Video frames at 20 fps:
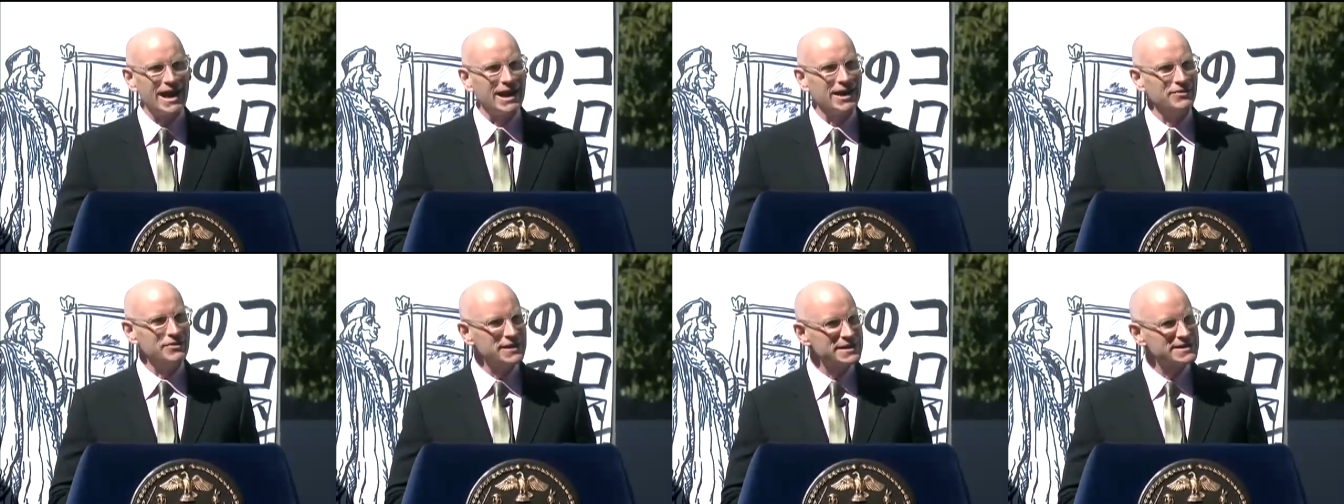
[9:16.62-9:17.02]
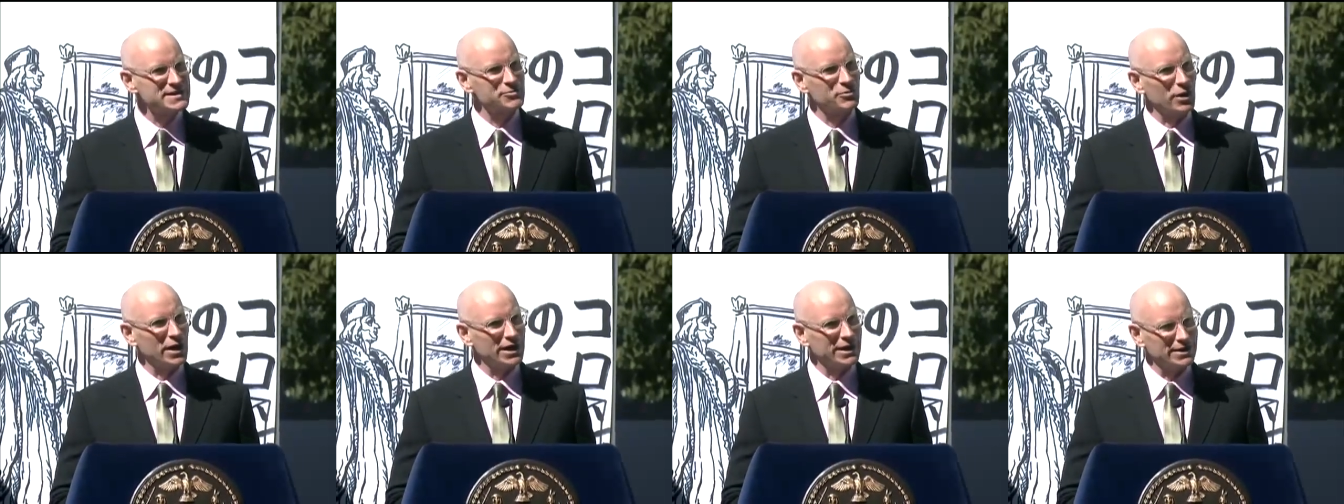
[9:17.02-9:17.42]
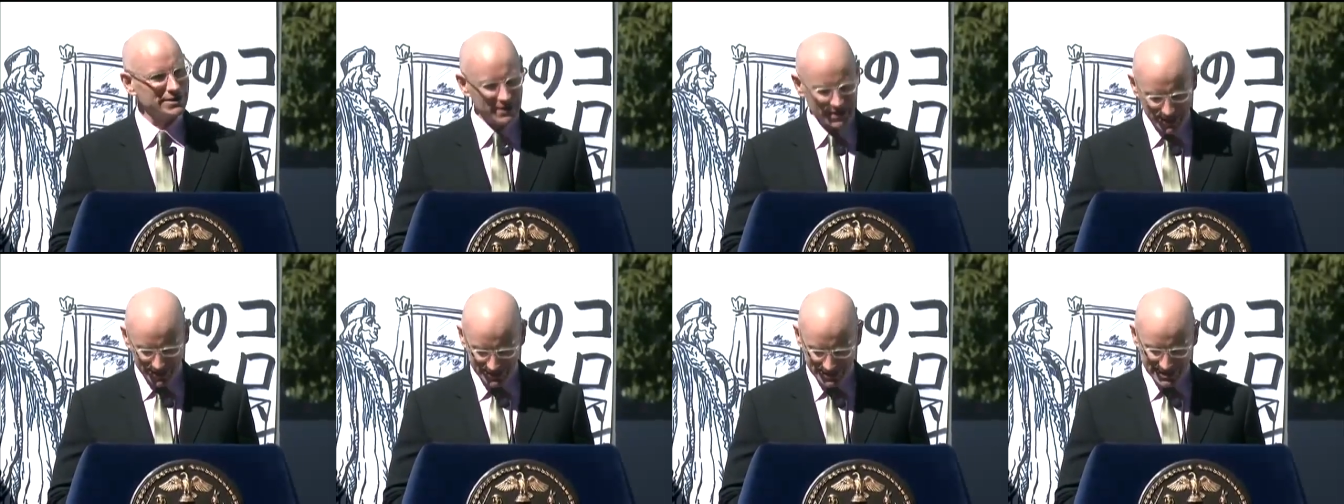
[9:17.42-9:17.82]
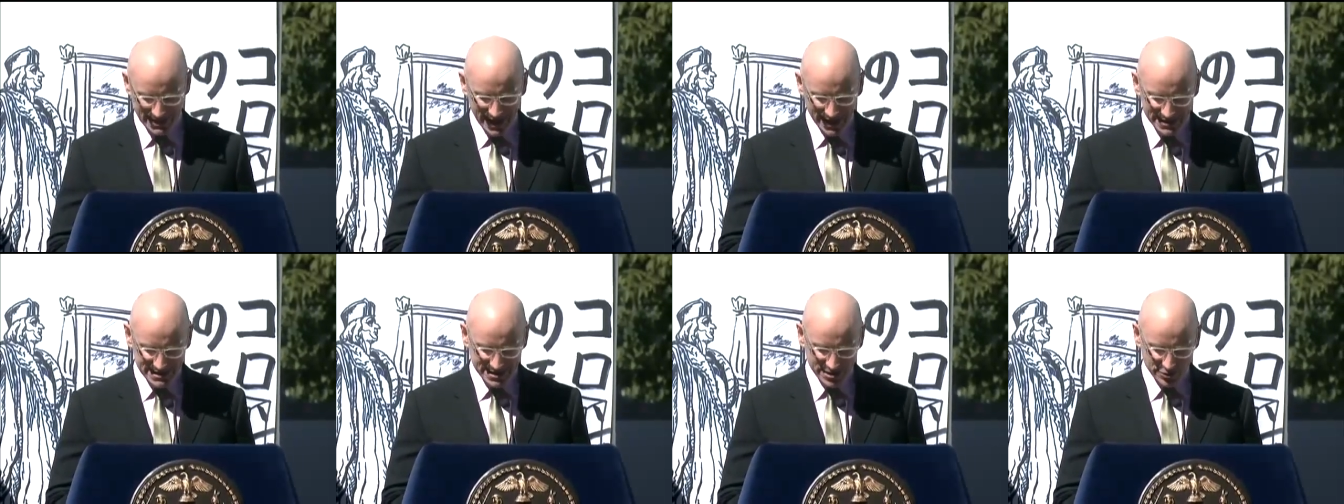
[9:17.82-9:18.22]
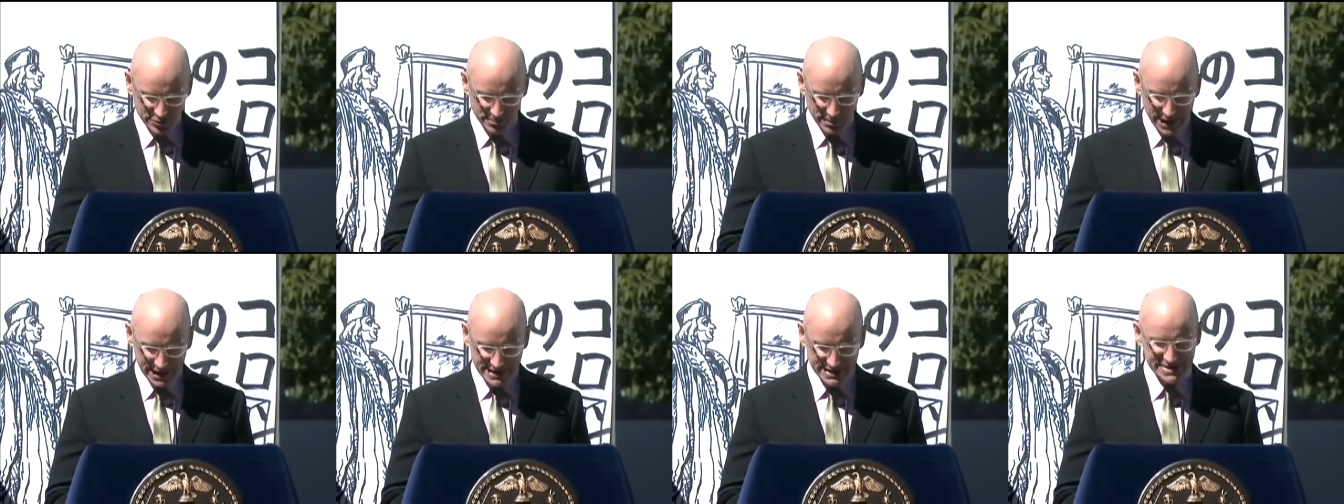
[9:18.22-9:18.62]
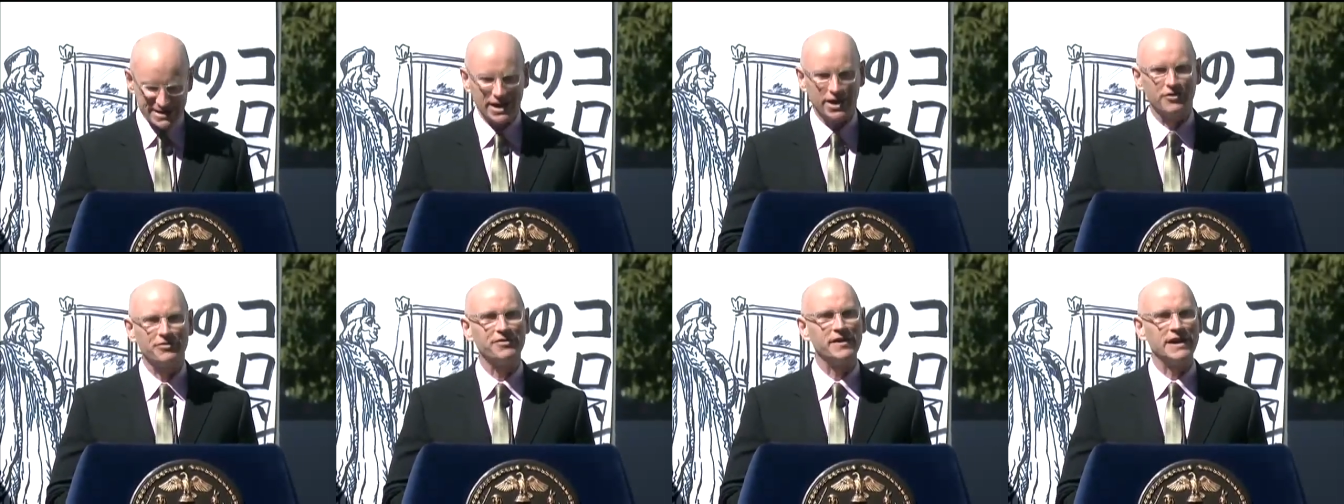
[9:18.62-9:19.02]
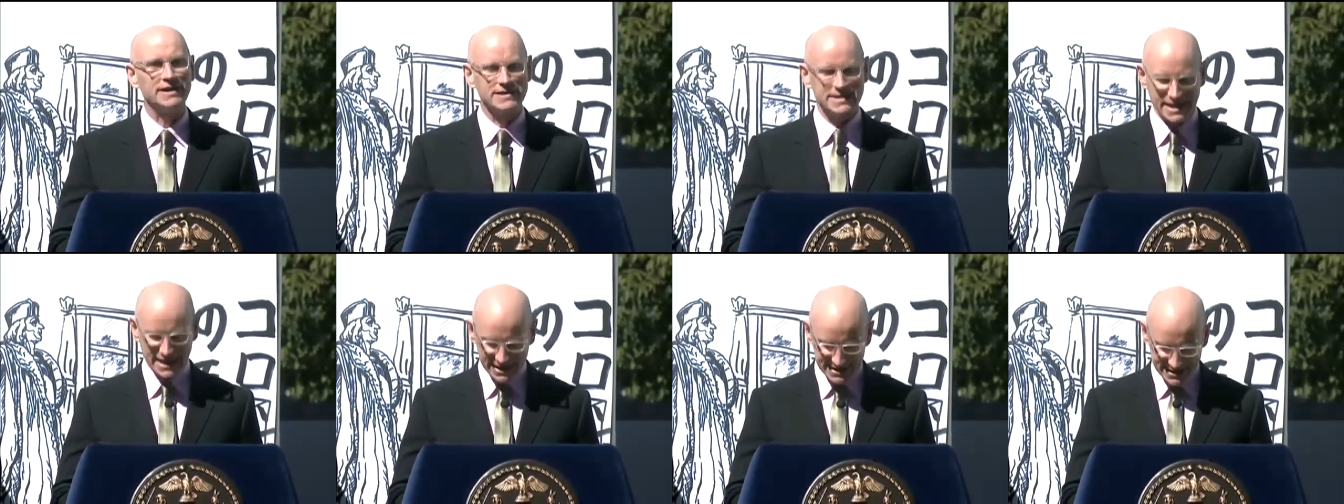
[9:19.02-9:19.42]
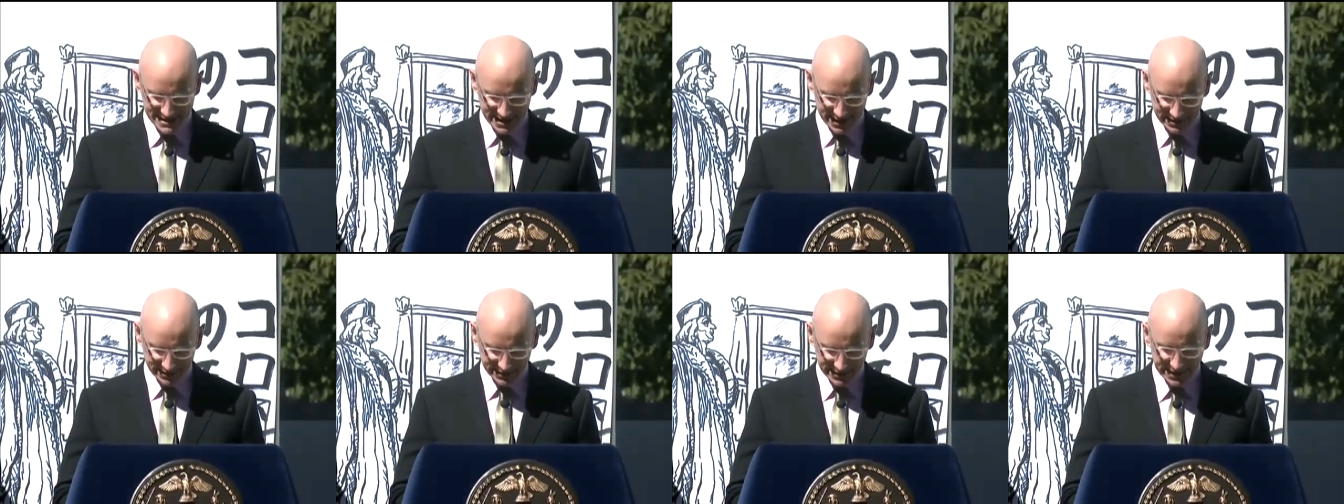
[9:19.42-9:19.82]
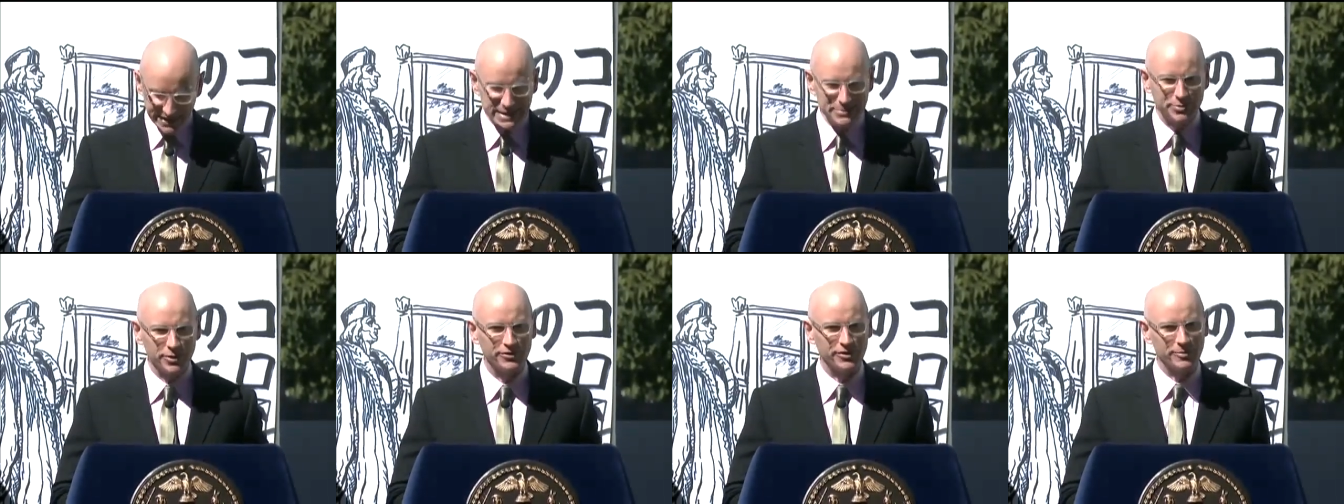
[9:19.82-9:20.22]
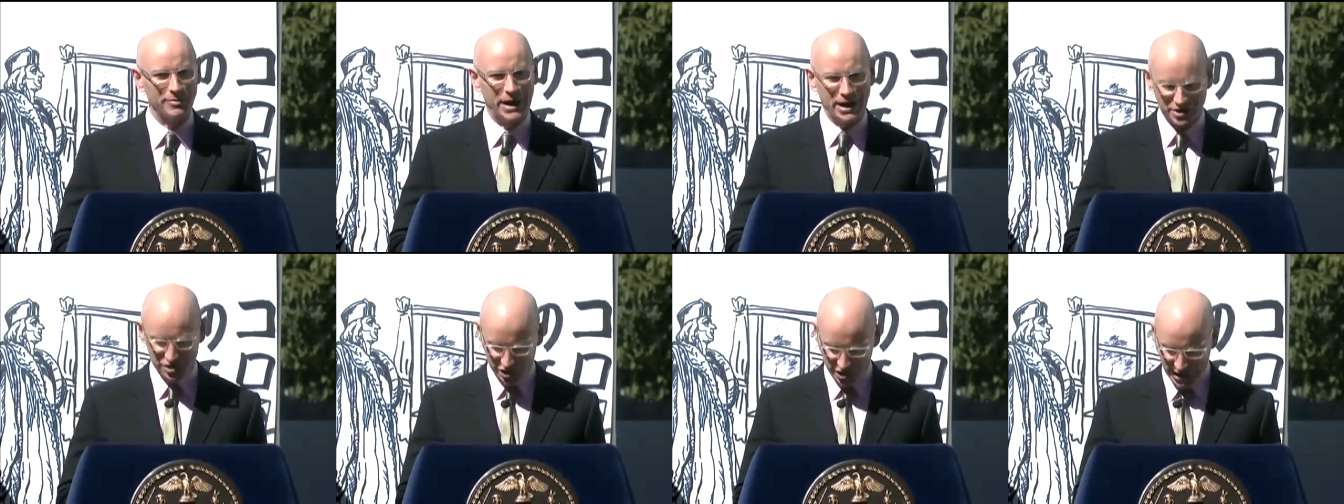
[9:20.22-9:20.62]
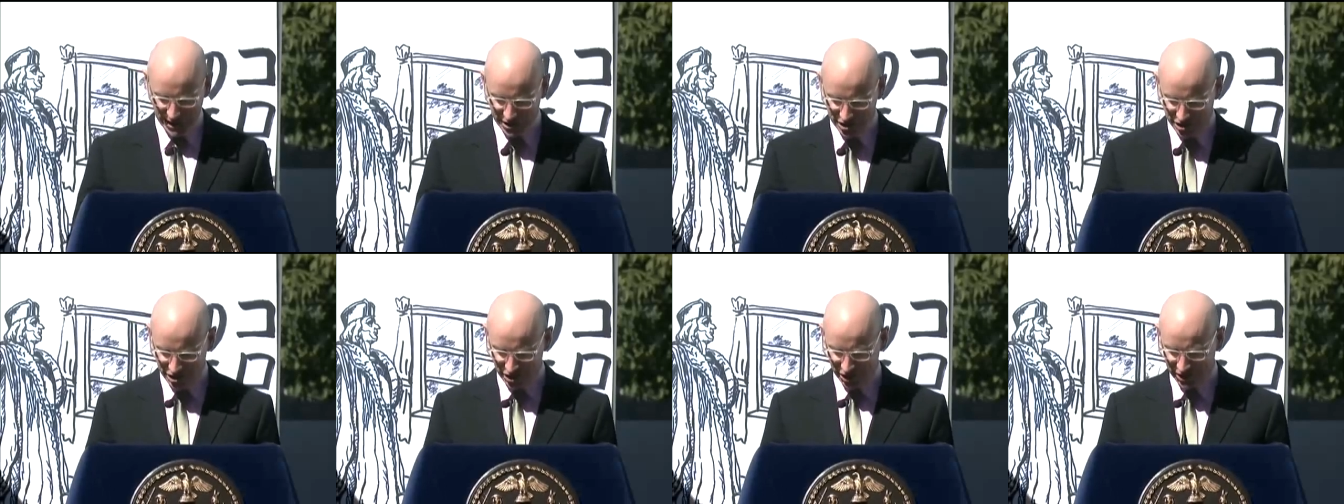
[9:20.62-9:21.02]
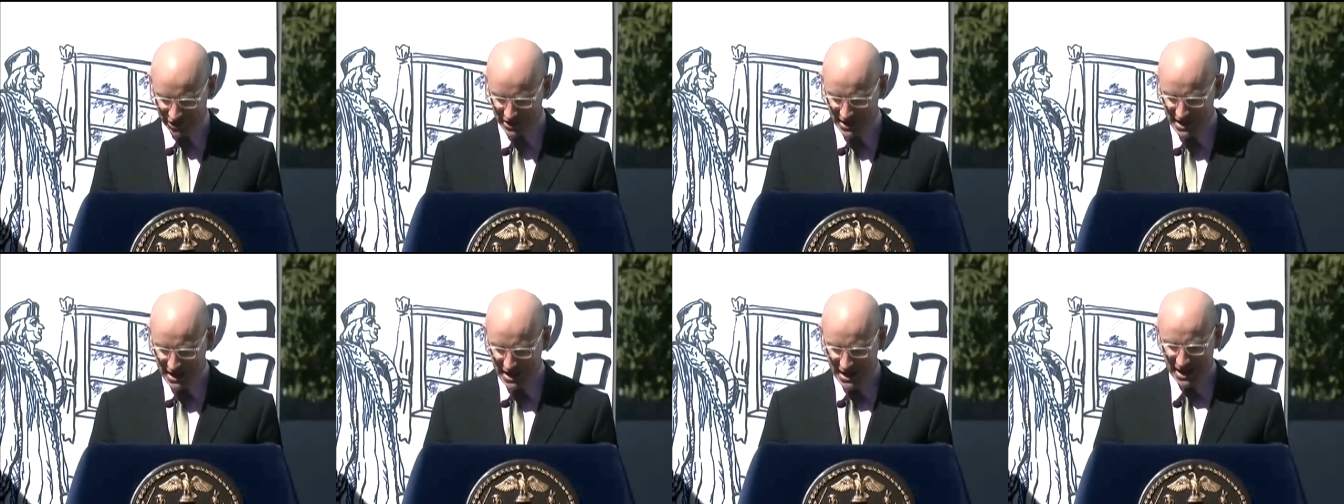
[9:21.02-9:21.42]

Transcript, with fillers: In this way, Tatzu makes a fantastic leap of imagination